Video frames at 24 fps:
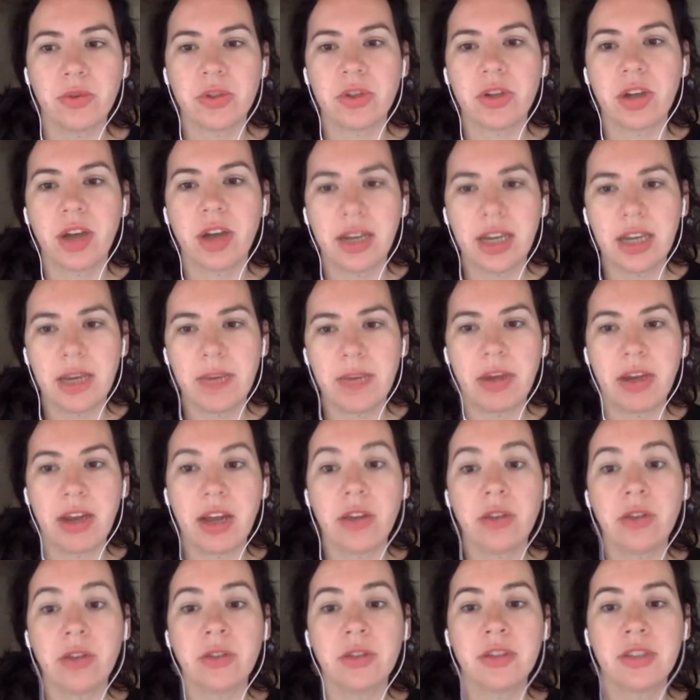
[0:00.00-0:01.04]
which was talking about
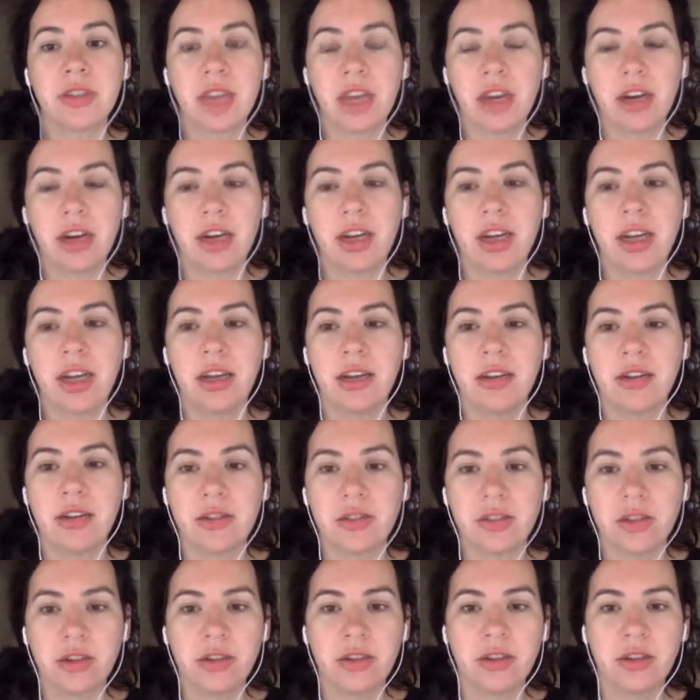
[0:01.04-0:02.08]
how scary and
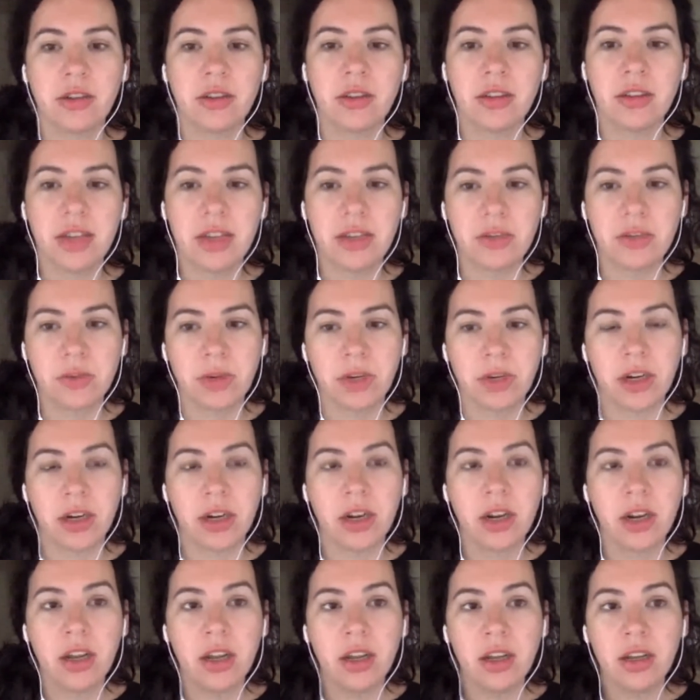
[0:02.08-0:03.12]
uncertain things
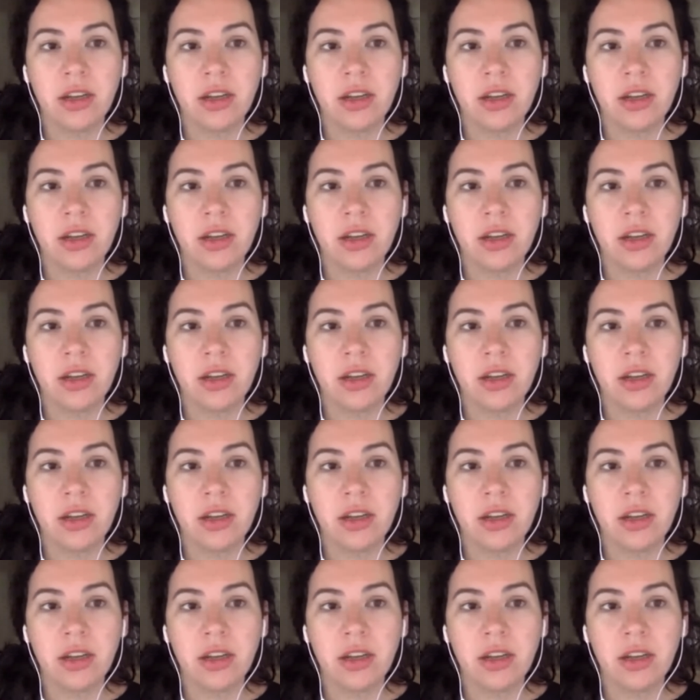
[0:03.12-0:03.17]
were